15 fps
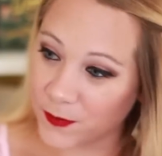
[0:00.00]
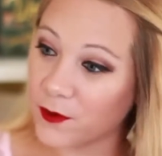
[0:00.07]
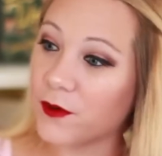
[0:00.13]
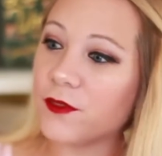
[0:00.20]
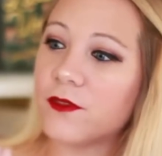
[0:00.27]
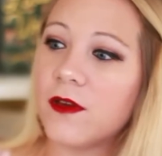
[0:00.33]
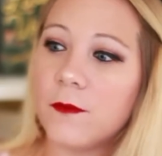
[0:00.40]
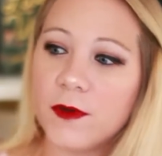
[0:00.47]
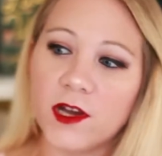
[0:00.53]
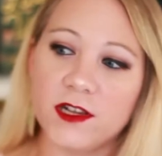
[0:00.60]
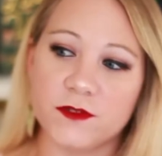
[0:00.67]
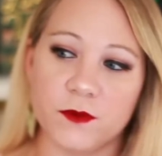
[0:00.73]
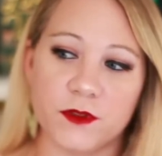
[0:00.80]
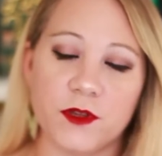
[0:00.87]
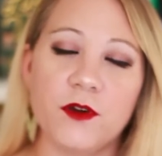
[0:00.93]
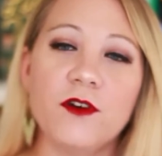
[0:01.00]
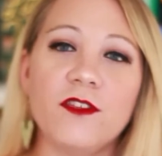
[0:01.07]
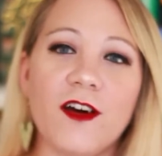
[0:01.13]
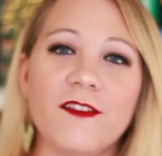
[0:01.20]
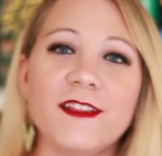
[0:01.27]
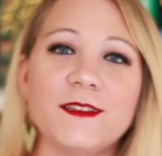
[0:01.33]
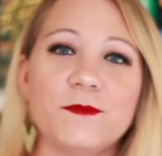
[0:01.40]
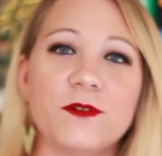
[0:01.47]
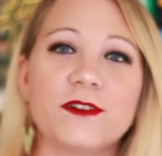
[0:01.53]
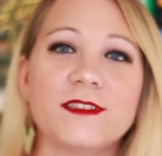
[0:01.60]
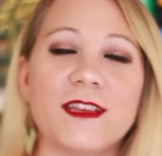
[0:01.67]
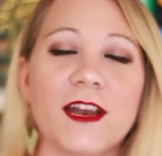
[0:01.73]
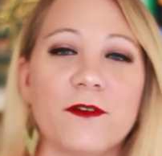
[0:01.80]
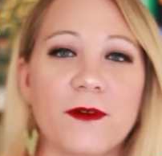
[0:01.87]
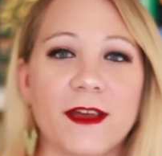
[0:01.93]
be honest with you. A lot of these books
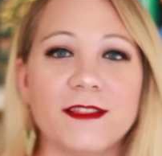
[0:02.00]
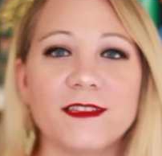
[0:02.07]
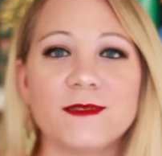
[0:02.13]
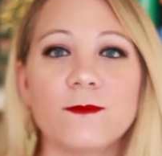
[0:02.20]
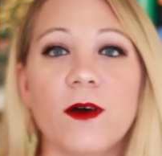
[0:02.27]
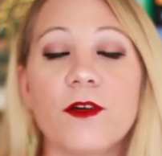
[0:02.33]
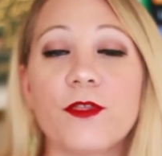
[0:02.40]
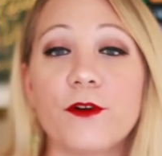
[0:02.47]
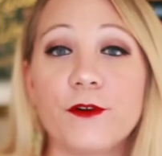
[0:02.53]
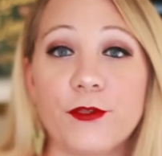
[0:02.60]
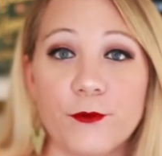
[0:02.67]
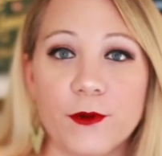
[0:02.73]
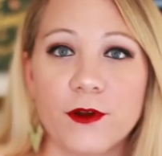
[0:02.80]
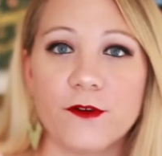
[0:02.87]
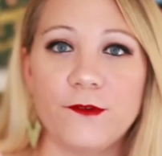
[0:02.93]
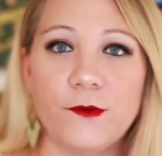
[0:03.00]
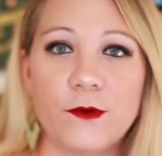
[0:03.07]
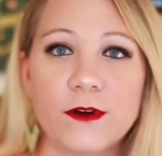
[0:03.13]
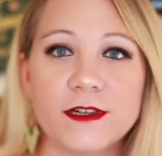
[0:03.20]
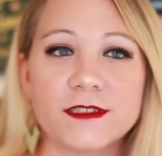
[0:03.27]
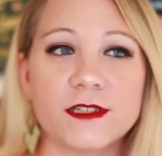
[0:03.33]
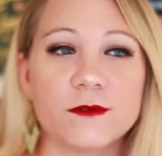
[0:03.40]
that I read this month are 3 or 4s.